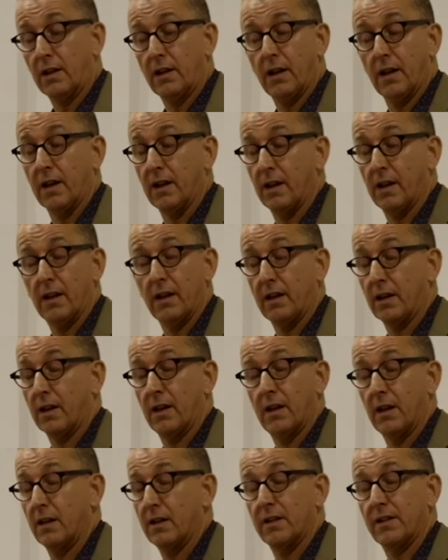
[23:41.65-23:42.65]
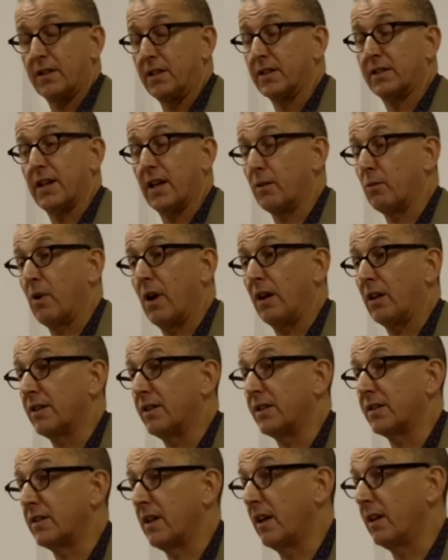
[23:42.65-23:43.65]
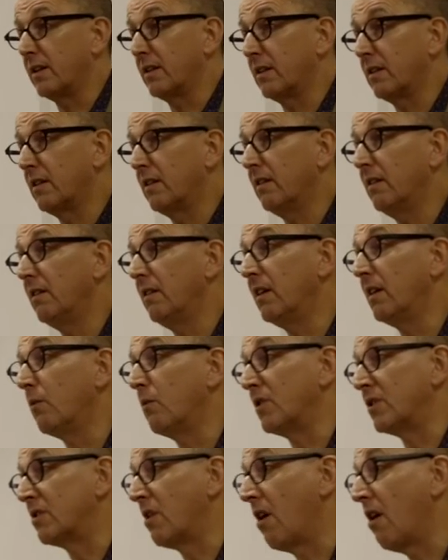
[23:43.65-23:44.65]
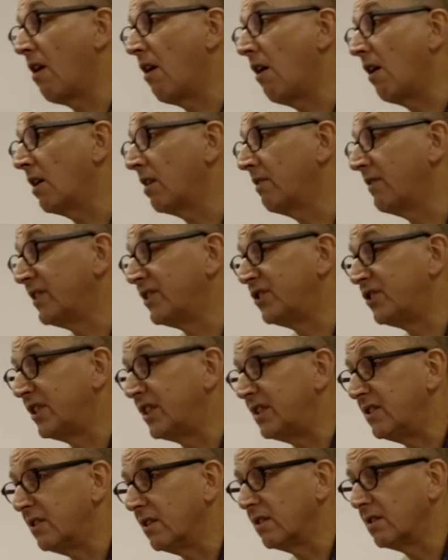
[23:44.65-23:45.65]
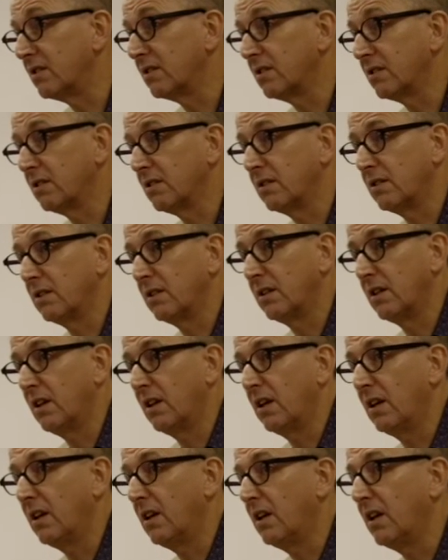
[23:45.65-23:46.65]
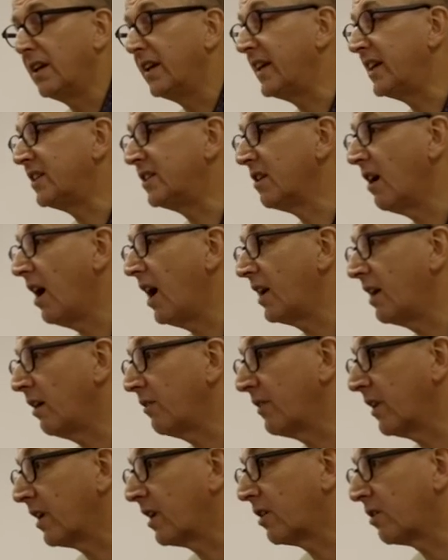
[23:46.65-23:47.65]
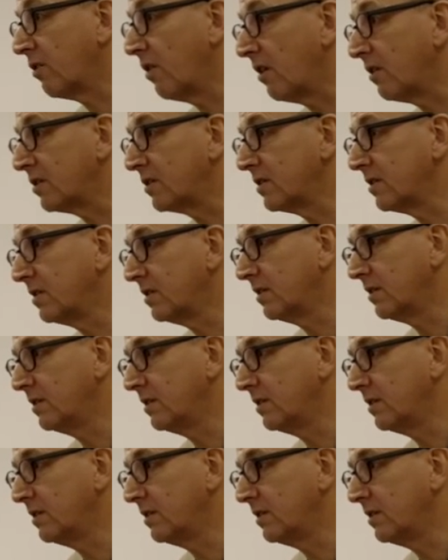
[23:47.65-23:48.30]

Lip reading: But she said, "It was hard for Jesus. He died on the cross.